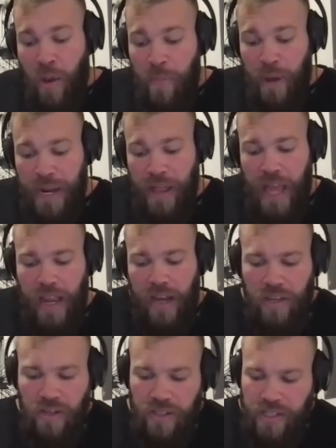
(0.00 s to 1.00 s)
But it, like,
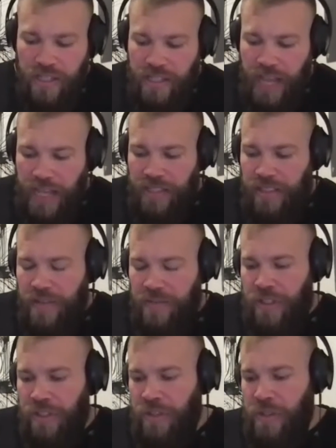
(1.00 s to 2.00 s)
dude, success
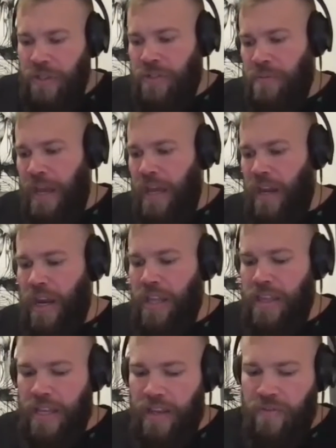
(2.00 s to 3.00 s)
leaves clues, man. And
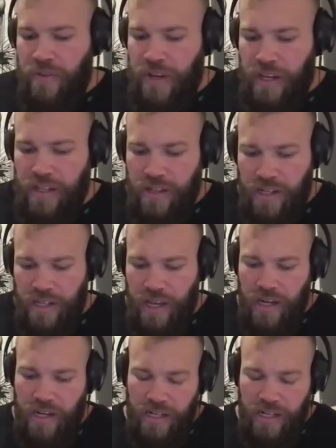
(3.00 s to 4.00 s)
I think if we can start to
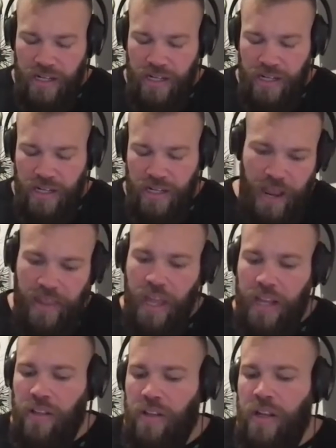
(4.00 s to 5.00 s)
understand the nerve,
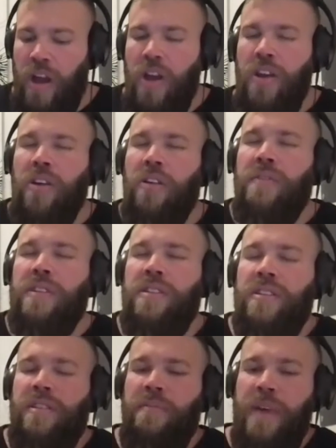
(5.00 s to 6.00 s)
and like, look, a
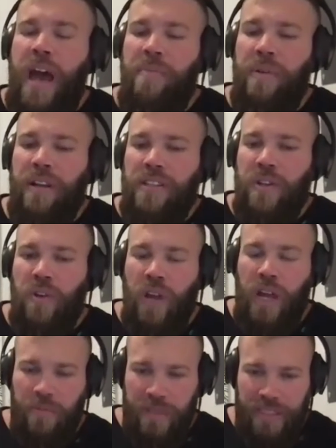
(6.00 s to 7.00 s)
nervous system mapping is
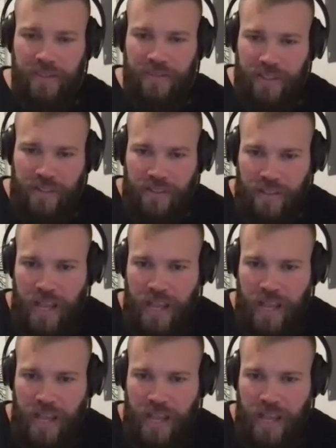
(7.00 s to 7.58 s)
incredibly difficult.